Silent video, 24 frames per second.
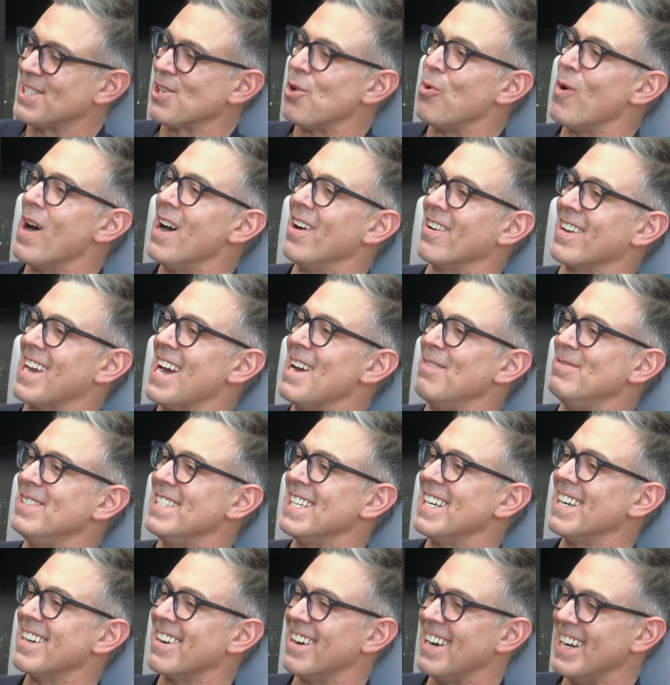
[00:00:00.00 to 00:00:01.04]
so well kept
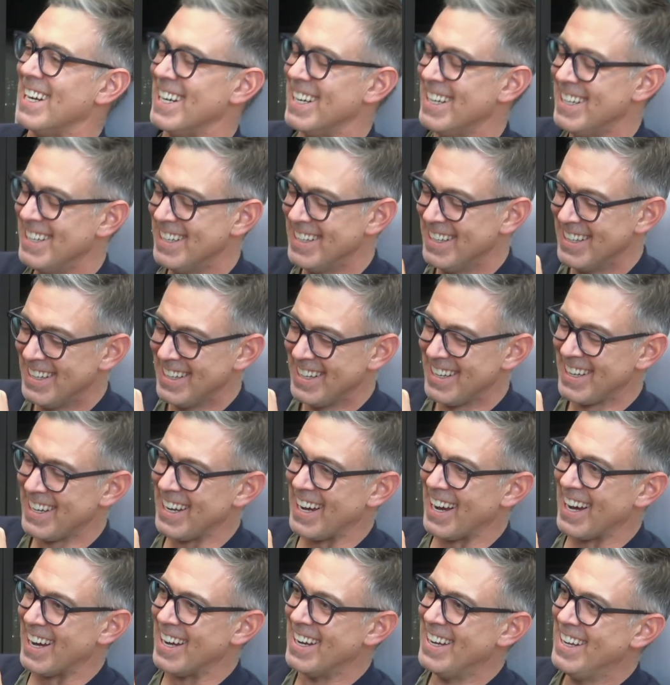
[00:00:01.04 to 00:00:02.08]
secret.
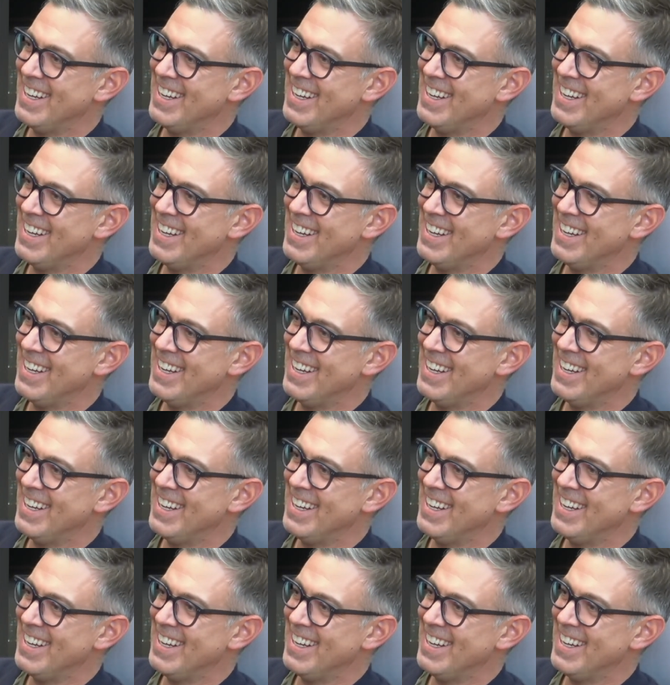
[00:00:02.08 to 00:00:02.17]
Yeah.